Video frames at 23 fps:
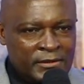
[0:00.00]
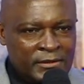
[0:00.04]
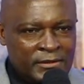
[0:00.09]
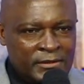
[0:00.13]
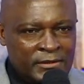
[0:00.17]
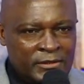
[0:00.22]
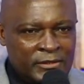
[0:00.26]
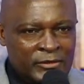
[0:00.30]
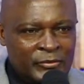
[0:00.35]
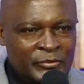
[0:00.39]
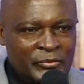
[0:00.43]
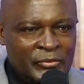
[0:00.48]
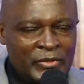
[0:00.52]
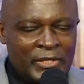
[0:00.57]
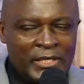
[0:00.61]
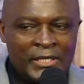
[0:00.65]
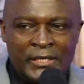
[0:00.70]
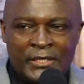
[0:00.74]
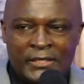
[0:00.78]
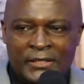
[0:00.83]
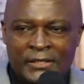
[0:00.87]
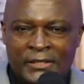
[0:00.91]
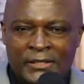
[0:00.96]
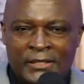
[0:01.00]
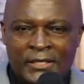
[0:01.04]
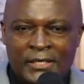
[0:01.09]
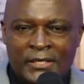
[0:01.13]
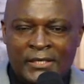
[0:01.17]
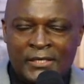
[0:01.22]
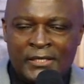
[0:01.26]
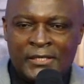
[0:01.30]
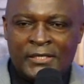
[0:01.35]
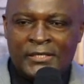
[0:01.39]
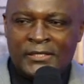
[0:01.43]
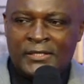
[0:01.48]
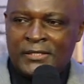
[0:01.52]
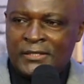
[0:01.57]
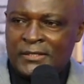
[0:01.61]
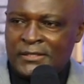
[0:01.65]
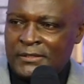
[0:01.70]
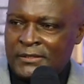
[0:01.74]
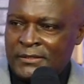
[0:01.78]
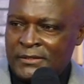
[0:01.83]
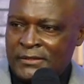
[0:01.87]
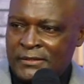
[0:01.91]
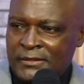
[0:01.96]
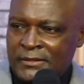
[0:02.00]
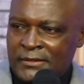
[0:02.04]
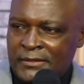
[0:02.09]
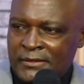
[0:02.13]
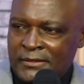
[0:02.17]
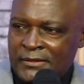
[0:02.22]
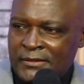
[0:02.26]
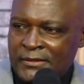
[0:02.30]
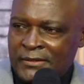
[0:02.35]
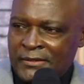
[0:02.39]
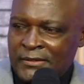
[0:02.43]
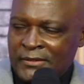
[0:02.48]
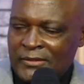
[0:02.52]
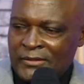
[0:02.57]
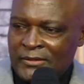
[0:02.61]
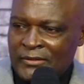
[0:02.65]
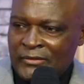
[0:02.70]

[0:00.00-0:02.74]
She played in the leagues of